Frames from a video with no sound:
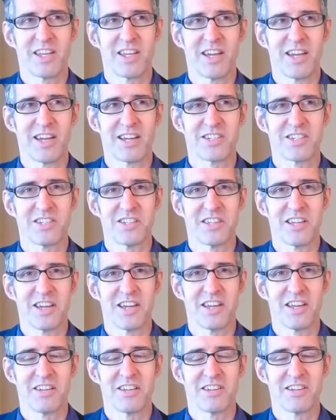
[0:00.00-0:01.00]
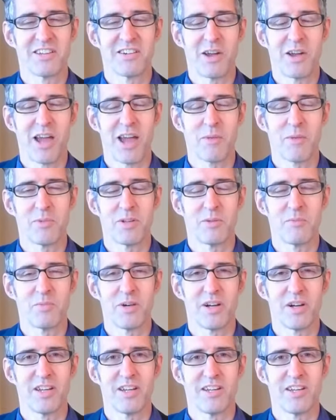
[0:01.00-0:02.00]
actually, I happened
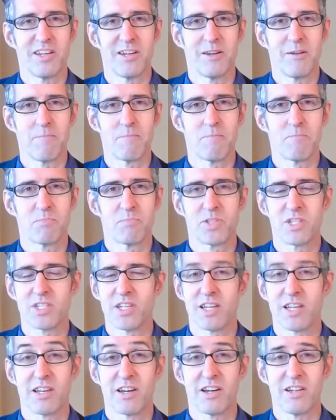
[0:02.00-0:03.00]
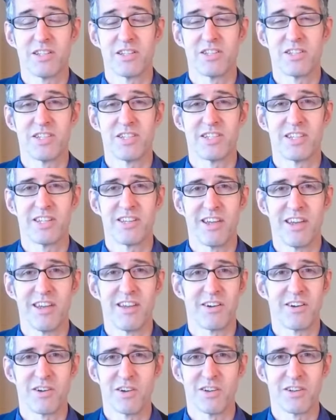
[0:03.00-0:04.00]
upon a Psychology Today
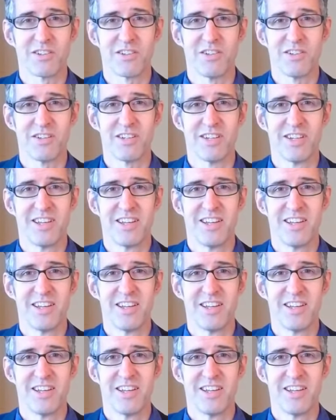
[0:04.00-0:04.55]
article